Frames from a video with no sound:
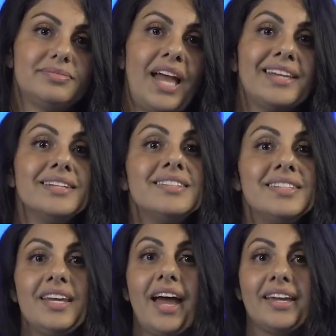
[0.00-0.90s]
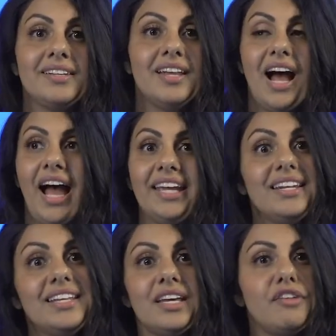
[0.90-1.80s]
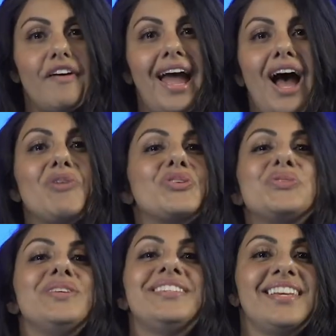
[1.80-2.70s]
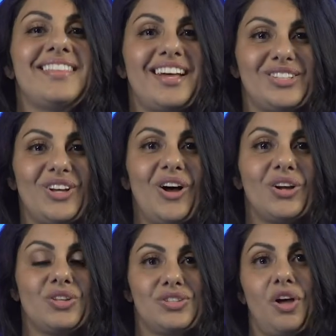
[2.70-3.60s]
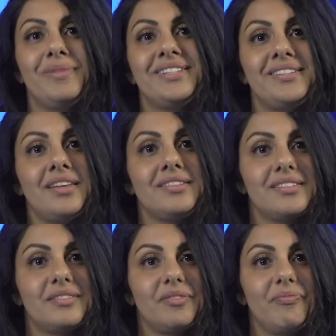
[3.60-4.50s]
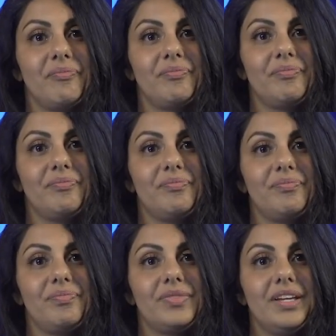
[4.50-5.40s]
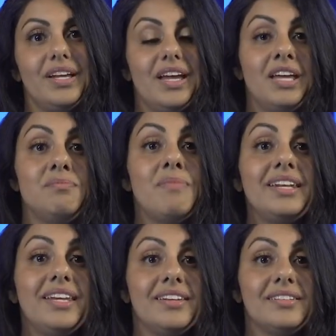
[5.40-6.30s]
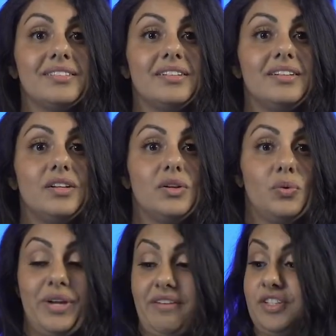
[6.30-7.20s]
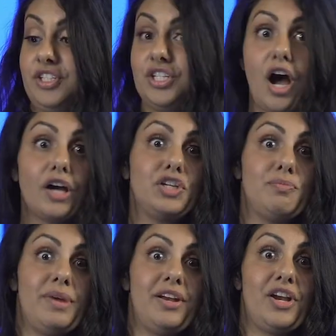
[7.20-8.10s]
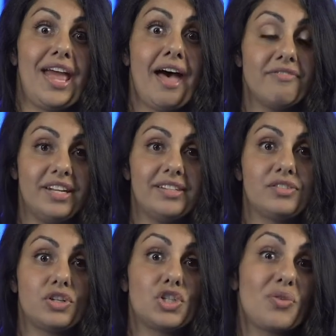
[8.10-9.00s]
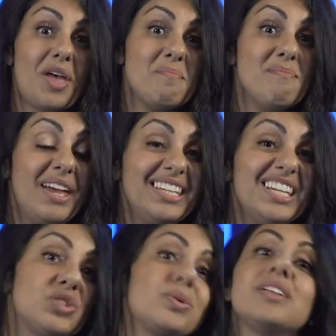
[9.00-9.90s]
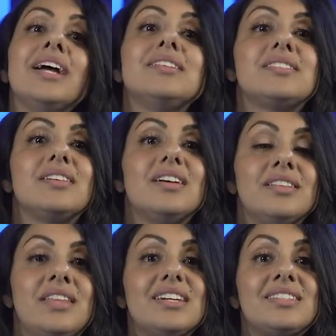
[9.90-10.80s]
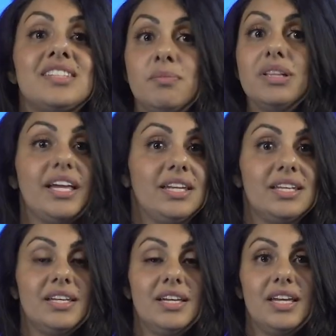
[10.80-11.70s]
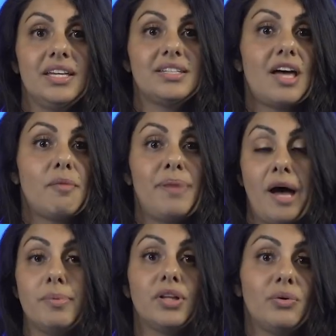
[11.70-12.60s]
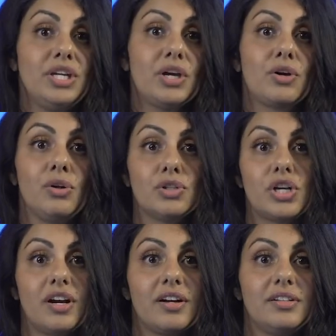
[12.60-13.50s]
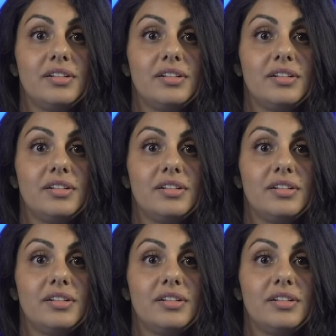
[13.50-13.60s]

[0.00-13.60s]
I can identify, how could we sing that song, the psalmist says. And we have documentary evidence to show that many Israelites, they assimilated into that Babylonian culture.